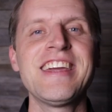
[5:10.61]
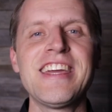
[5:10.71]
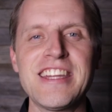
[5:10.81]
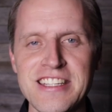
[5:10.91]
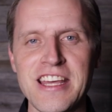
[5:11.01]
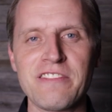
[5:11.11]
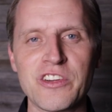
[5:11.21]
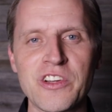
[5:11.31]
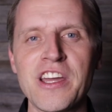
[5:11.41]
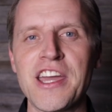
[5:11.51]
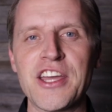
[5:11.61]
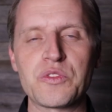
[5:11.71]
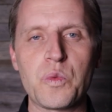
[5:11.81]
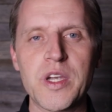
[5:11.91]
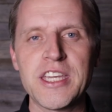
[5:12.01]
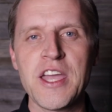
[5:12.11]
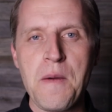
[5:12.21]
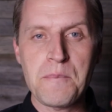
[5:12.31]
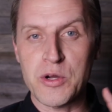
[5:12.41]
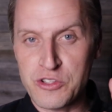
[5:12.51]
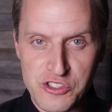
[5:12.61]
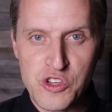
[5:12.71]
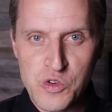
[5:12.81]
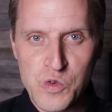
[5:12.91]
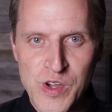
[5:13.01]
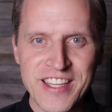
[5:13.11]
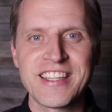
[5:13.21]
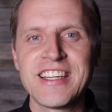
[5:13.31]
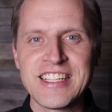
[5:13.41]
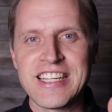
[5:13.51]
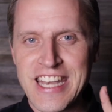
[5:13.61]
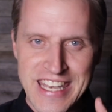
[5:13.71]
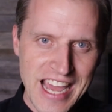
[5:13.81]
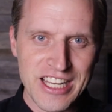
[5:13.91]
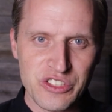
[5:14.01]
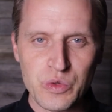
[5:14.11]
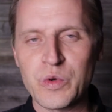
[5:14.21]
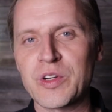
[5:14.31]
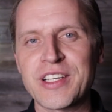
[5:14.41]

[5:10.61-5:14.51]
endeavor as we pursue dinosaur